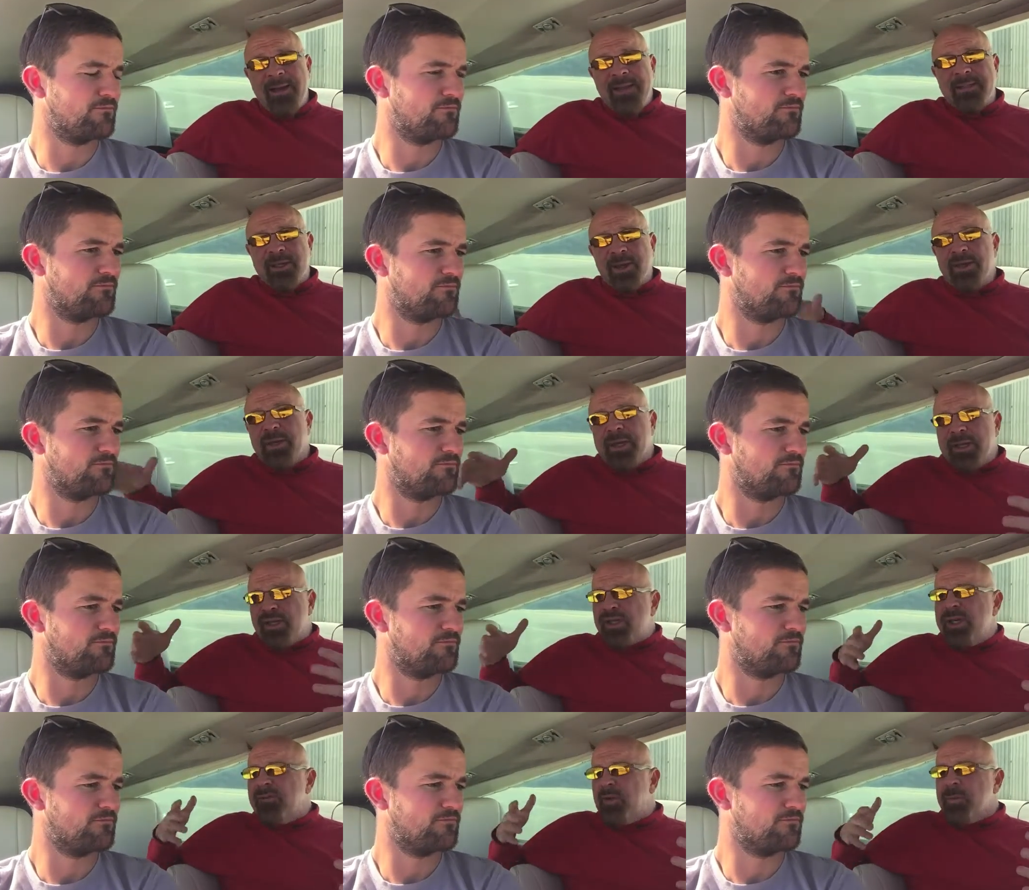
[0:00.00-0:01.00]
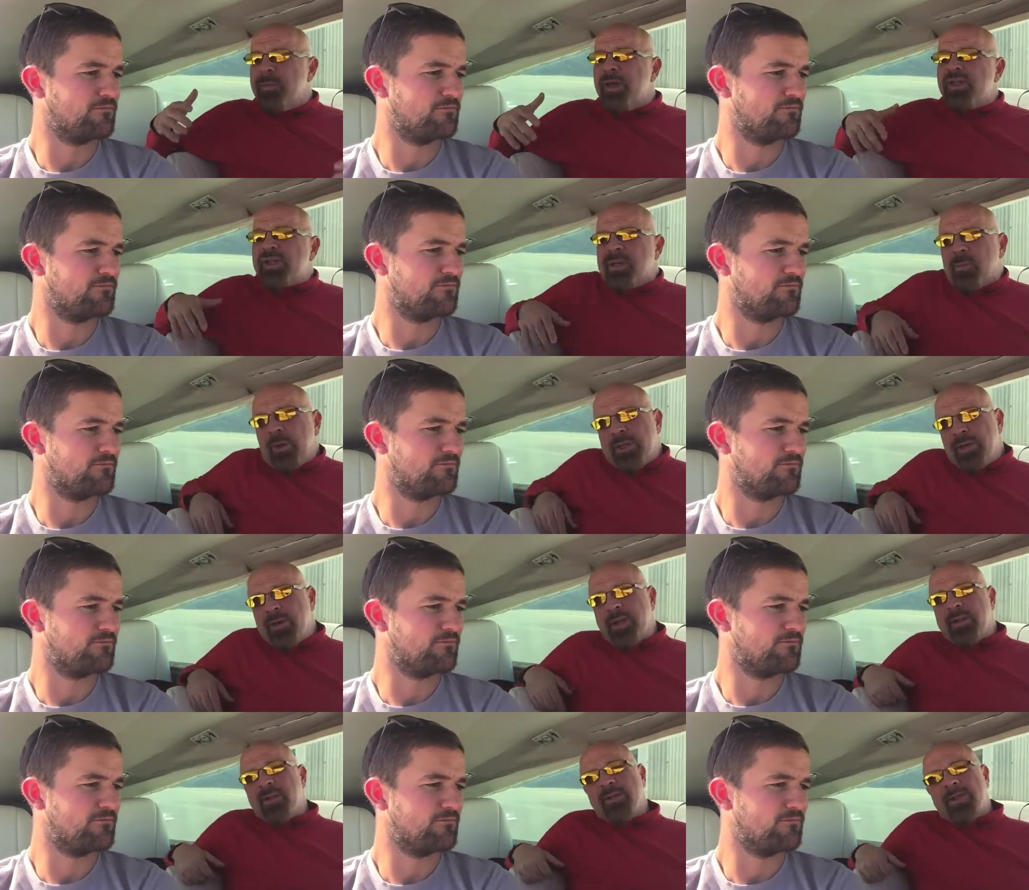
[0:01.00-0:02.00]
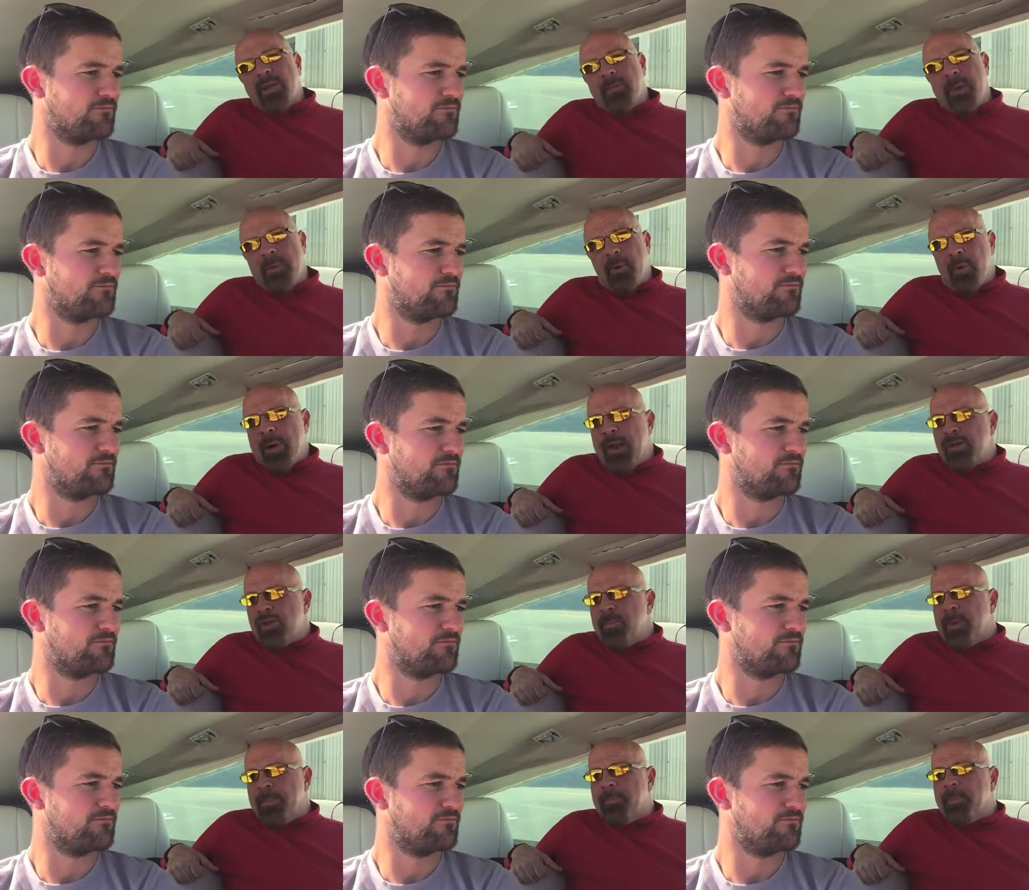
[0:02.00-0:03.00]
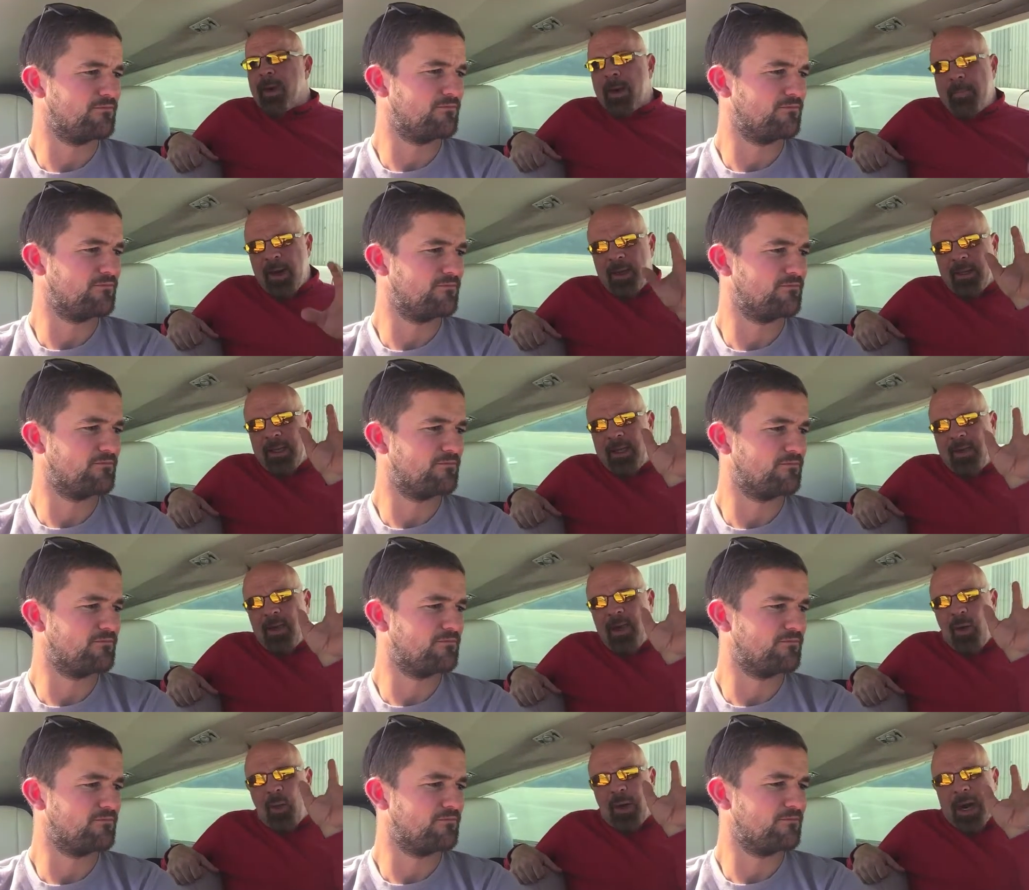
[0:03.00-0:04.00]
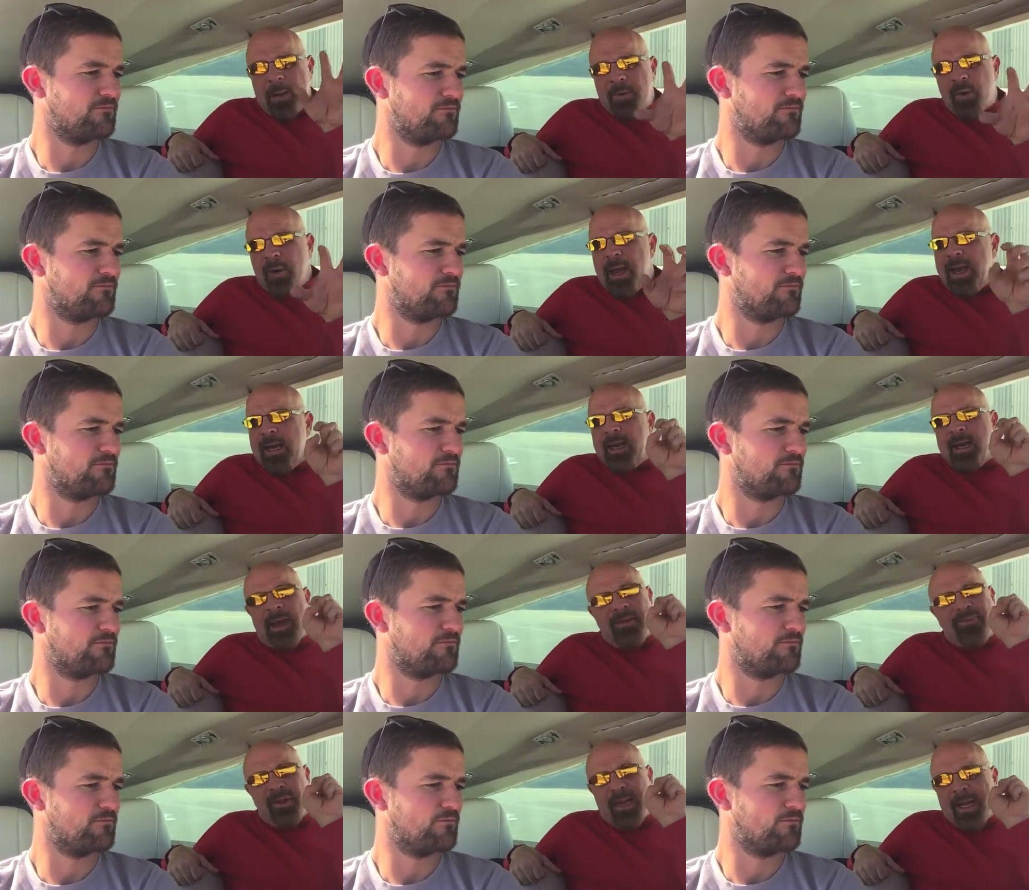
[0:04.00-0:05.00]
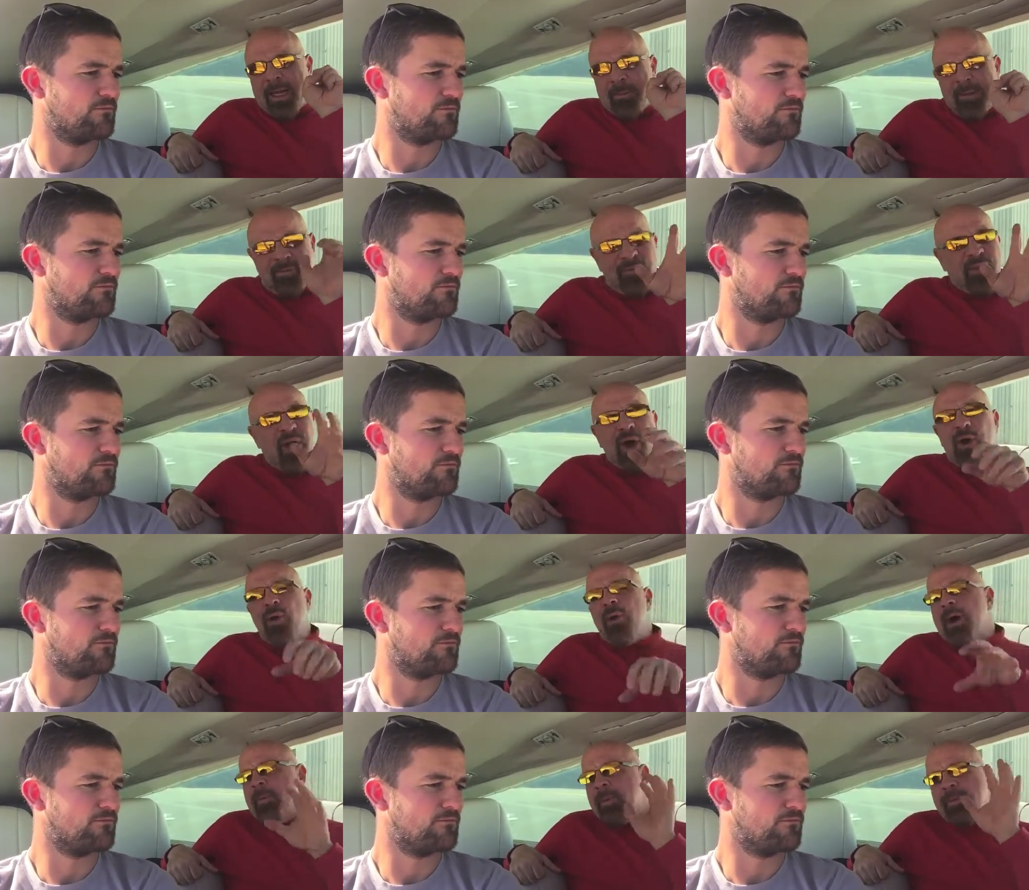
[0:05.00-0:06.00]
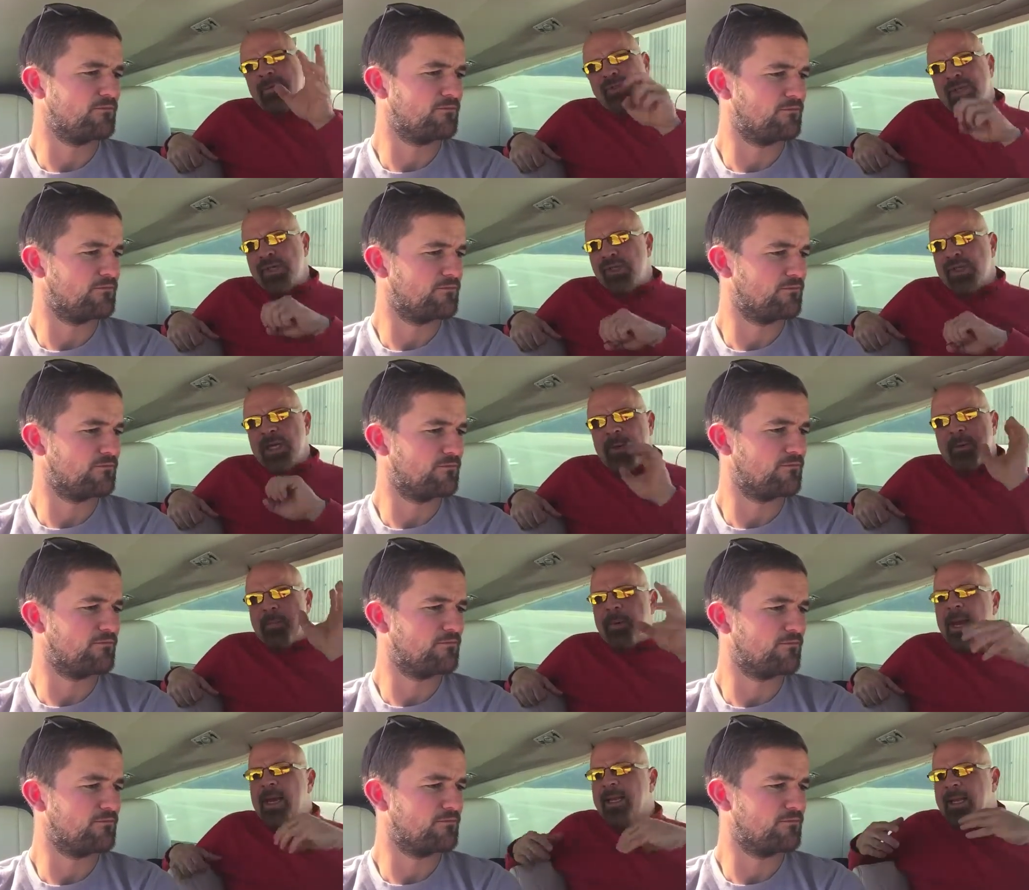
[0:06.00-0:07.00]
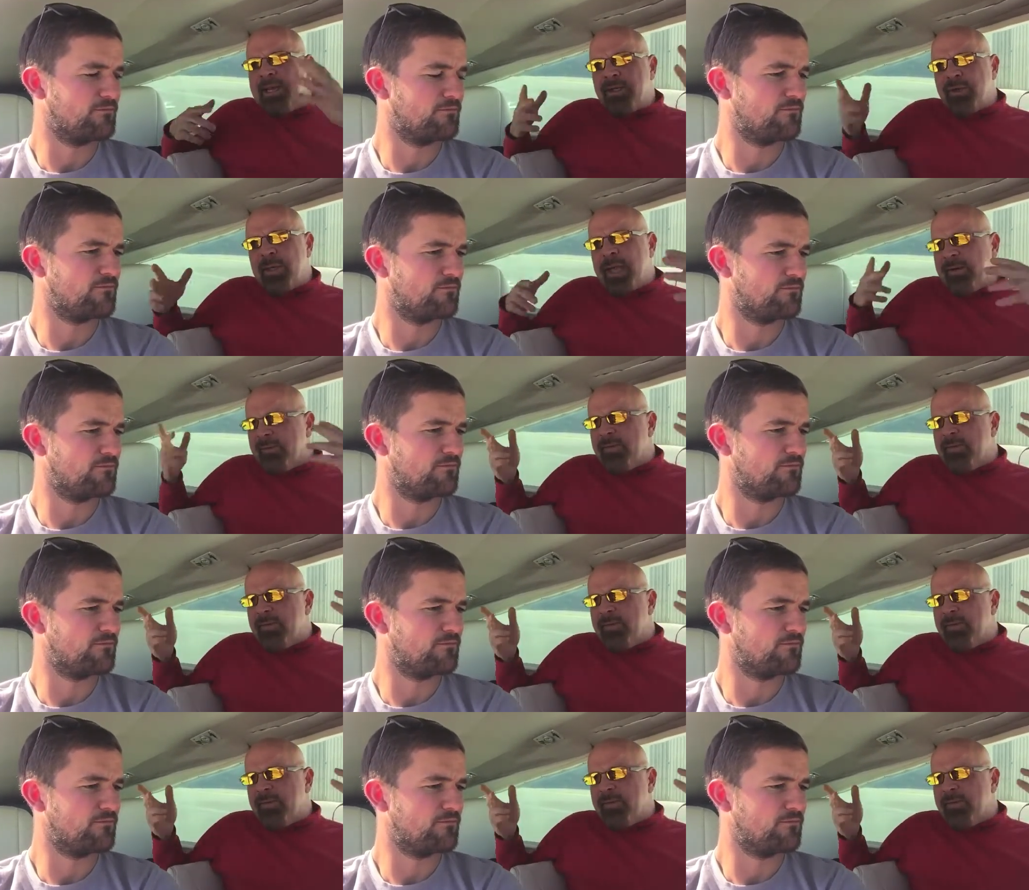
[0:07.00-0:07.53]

Speaker 1: So you can achieve your mission when you get those other people around you. But primarily, when I'm creating, I feel like I'm in flow. I'm a musician. I'm a pilot. I do a lot